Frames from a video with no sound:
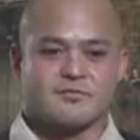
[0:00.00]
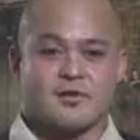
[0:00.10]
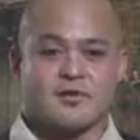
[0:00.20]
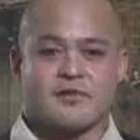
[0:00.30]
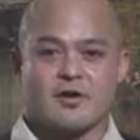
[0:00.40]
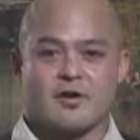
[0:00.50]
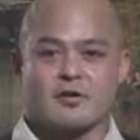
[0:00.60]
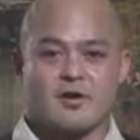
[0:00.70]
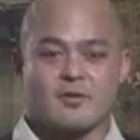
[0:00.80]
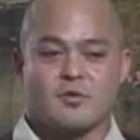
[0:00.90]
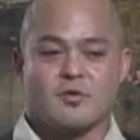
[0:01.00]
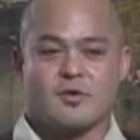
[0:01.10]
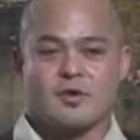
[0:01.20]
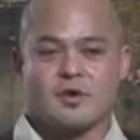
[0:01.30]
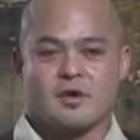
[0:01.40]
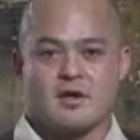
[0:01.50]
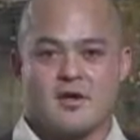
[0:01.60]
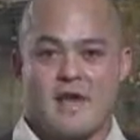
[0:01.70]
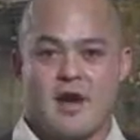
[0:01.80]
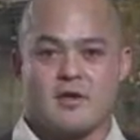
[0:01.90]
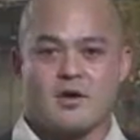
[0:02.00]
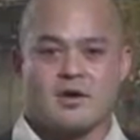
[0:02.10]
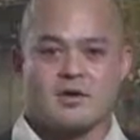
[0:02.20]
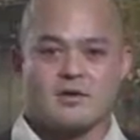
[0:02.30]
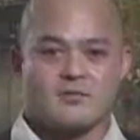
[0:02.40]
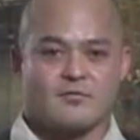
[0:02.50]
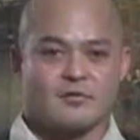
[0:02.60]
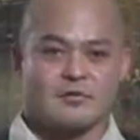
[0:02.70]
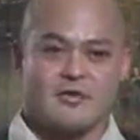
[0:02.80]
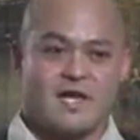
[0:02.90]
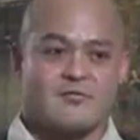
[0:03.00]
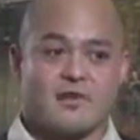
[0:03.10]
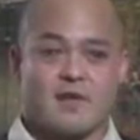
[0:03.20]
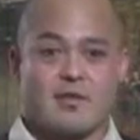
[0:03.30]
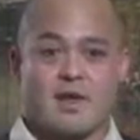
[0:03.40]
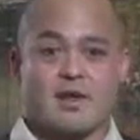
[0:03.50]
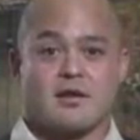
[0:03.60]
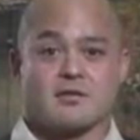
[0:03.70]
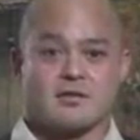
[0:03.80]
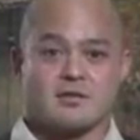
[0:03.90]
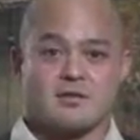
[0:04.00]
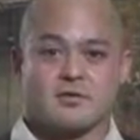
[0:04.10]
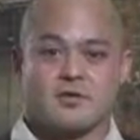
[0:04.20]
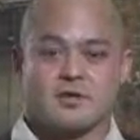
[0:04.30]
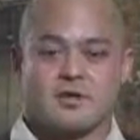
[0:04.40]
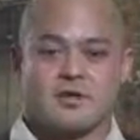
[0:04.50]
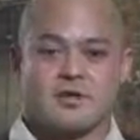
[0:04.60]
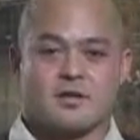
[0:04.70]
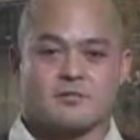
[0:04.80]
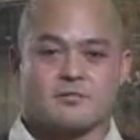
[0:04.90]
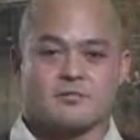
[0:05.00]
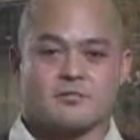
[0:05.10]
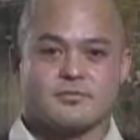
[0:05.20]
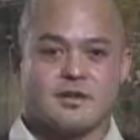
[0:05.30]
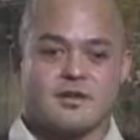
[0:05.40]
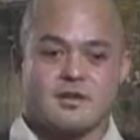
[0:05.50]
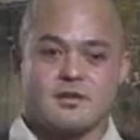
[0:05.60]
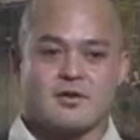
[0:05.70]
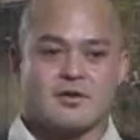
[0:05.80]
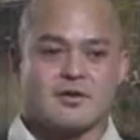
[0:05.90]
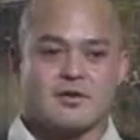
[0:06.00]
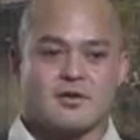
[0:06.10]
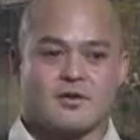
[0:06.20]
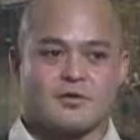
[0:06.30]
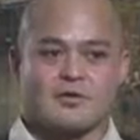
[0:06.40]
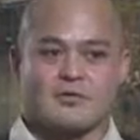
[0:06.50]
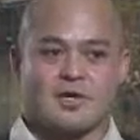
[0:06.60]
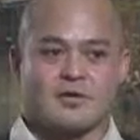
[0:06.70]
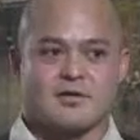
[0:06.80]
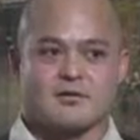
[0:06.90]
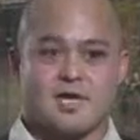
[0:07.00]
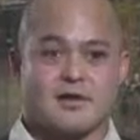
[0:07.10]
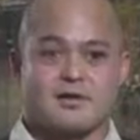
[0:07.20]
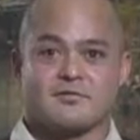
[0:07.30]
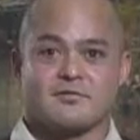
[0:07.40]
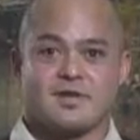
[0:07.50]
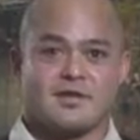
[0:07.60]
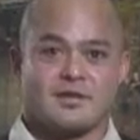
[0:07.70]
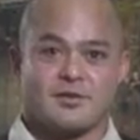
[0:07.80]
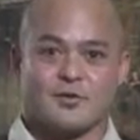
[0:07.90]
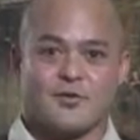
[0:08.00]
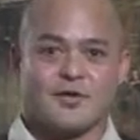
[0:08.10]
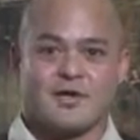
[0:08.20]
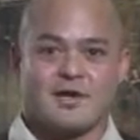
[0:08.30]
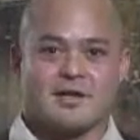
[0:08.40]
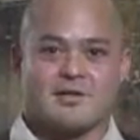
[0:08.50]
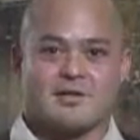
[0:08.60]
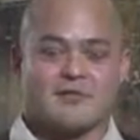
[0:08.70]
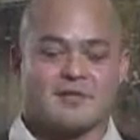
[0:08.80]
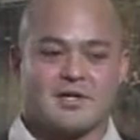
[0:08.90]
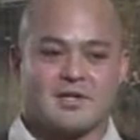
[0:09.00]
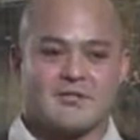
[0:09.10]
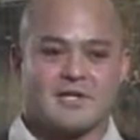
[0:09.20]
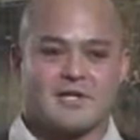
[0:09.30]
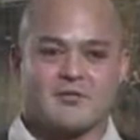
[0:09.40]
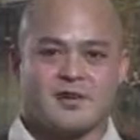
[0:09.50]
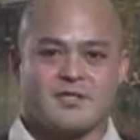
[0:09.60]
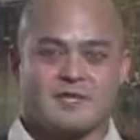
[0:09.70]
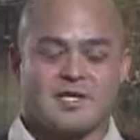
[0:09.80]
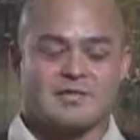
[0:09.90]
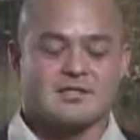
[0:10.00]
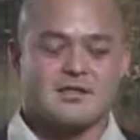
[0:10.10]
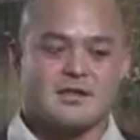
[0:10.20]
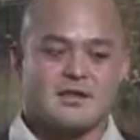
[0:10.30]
very unbearable. Now I virtually have no pain. So I go to the gym. I can do deadlifts. I can do every type of exercise, and